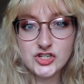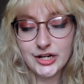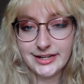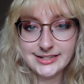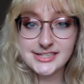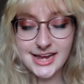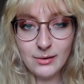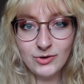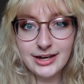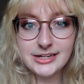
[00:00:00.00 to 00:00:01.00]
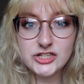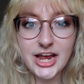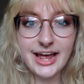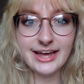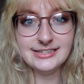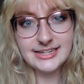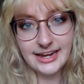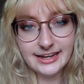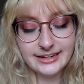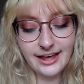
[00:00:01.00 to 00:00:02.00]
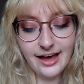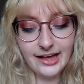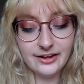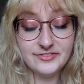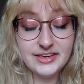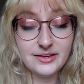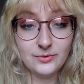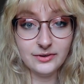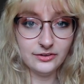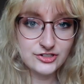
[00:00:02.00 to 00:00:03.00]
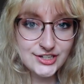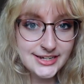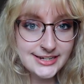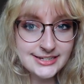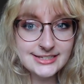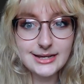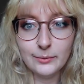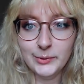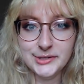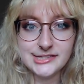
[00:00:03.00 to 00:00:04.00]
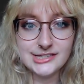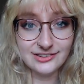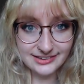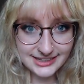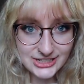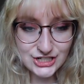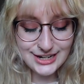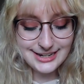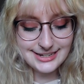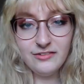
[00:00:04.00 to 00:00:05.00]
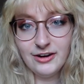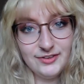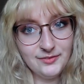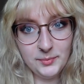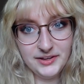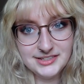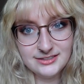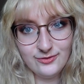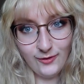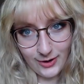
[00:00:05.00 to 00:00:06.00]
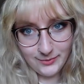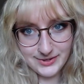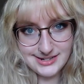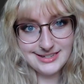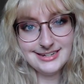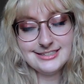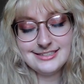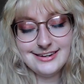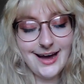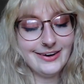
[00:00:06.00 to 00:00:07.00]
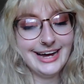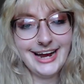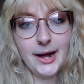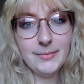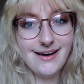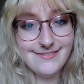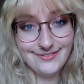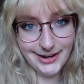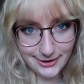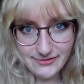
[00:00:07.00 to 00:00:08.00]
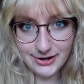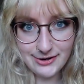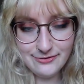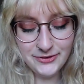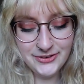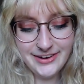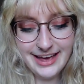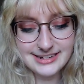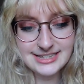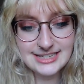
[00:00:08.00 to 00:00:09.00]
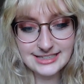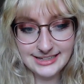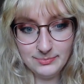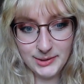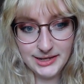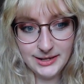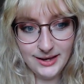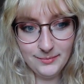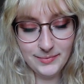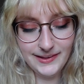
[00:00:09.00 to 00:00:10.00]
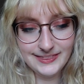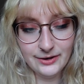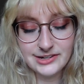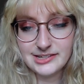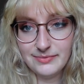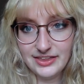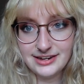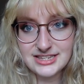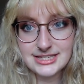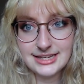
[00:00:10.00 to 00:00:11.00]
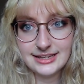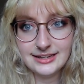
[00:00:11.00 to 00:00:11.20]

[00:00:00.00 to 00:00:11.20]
chicken sandwich and Dan got a vegan grilled cheese. It was delicious. One of our favorite places for a reason. So now I am very, very full and sleepy, but there are some things